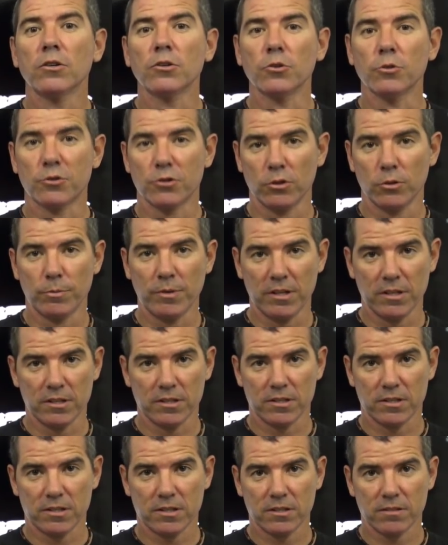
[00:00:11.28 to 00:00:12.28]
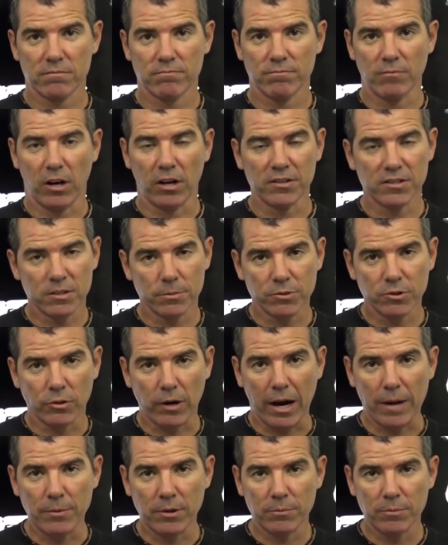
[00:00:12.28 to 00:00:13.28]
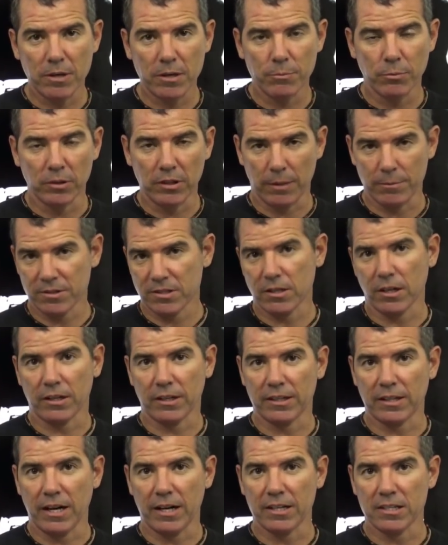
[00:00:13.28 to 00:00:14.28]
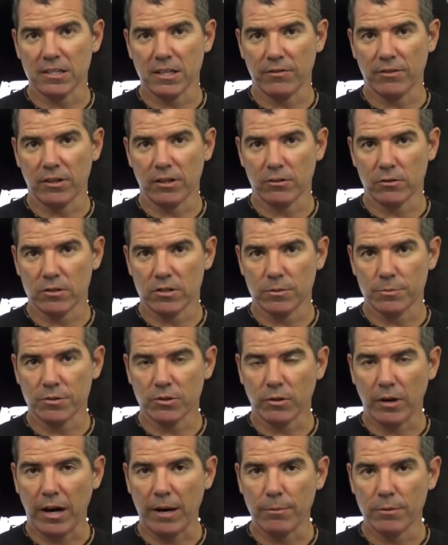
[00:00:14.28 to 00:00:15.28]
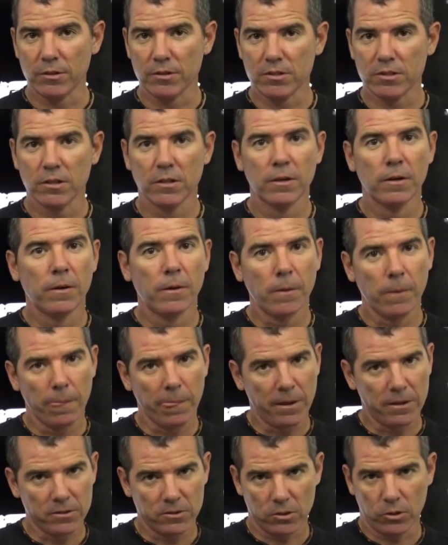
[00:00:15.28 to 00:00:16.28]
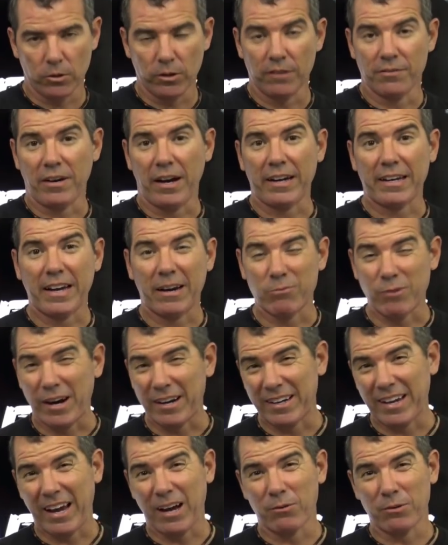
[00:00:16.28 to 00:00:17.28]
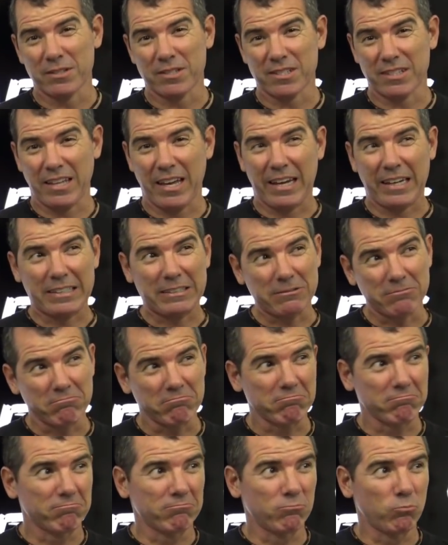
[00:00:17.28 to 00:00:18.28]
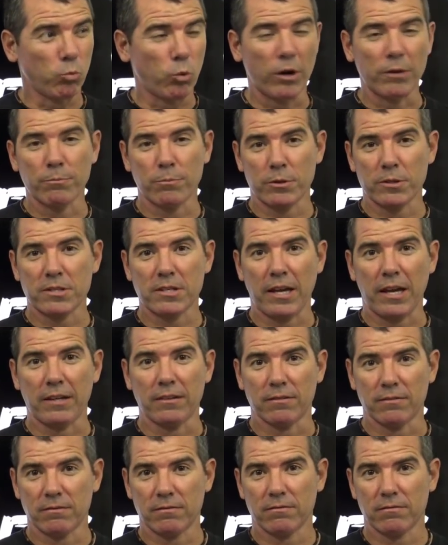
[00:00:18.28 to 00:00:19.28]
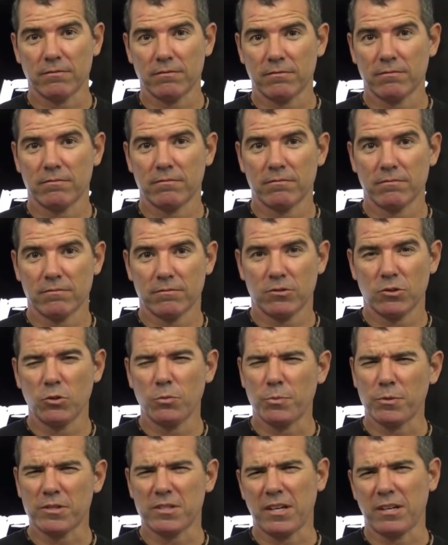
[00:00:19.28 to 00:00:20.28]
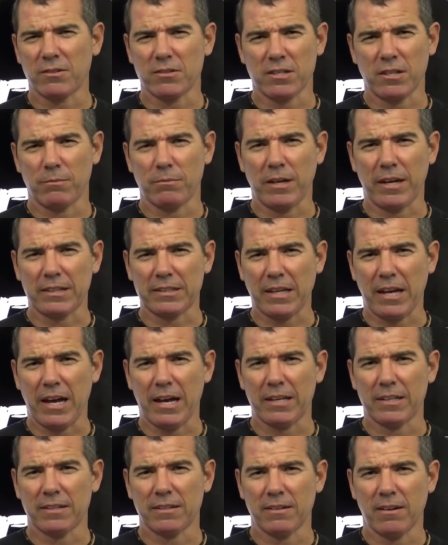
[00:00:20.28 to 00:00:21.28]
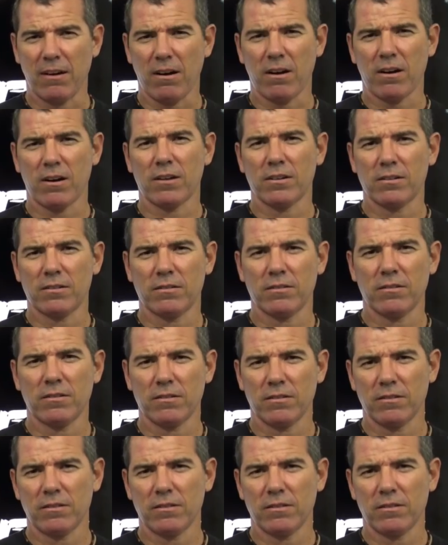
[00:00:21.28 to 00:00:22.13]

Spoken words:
YouTube is unsubscribing people. I'm stuck at 9,700 subscribers. So if I got right now, it's like 1%, 2% or something like that are